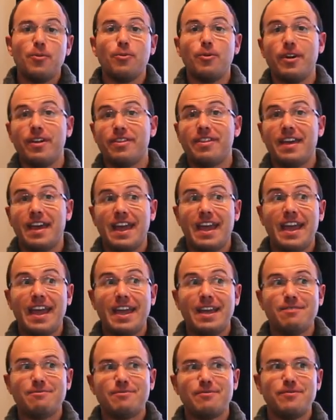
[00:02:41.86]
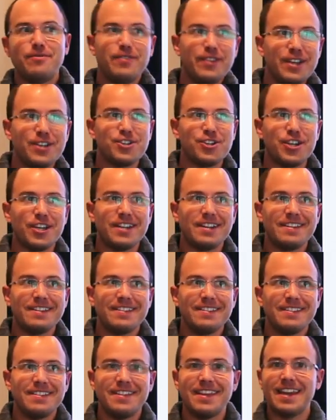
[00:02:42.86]
with a
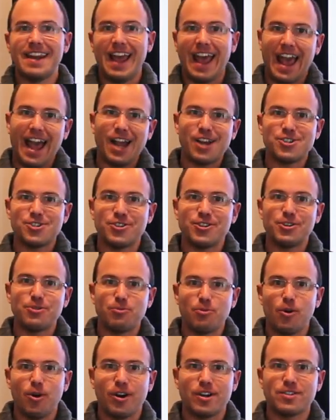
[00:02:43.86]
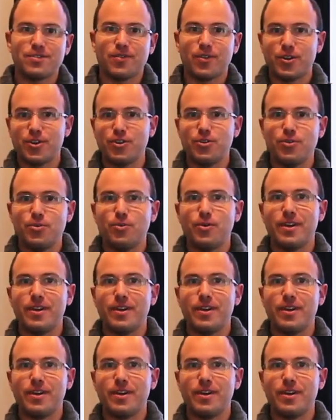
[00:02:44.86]
vision that actually works for you,